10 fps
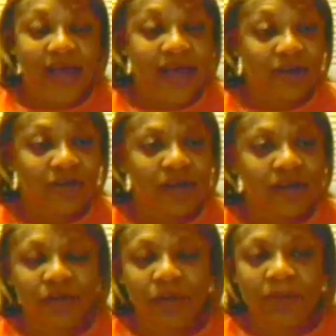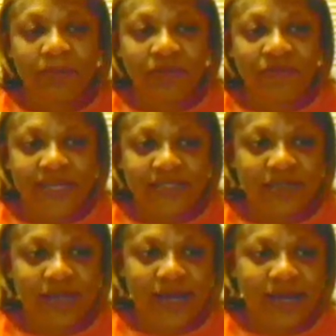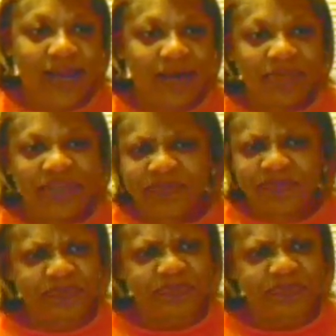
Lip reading: I don't remember the rating that it got, but